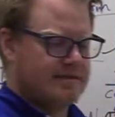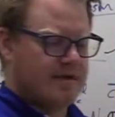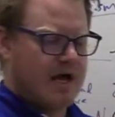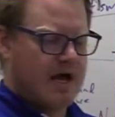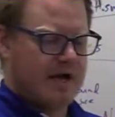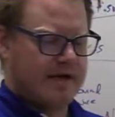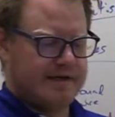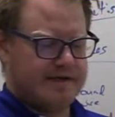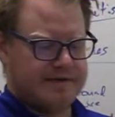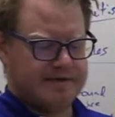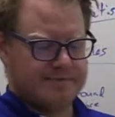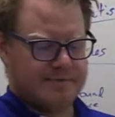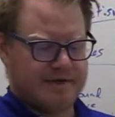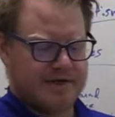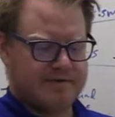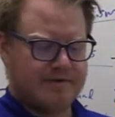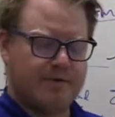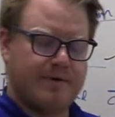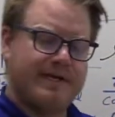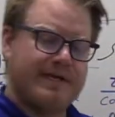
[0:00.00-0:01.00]
law is
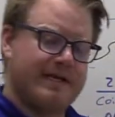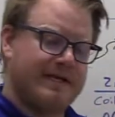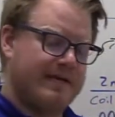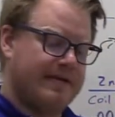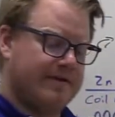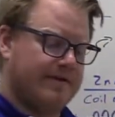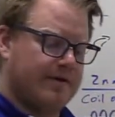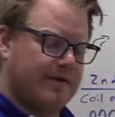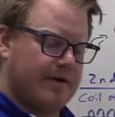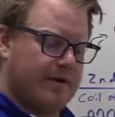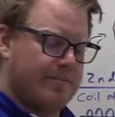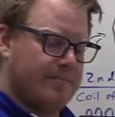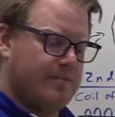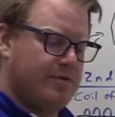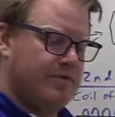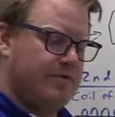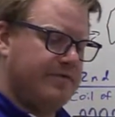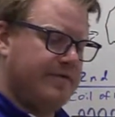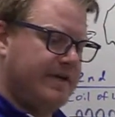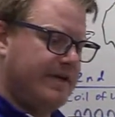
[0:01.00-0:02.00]
whenever we get either a
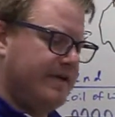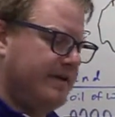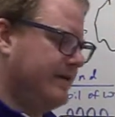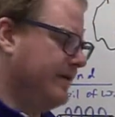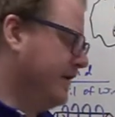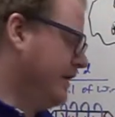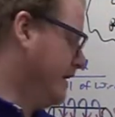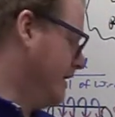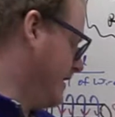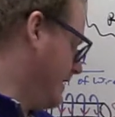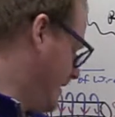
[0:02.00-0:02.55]
moving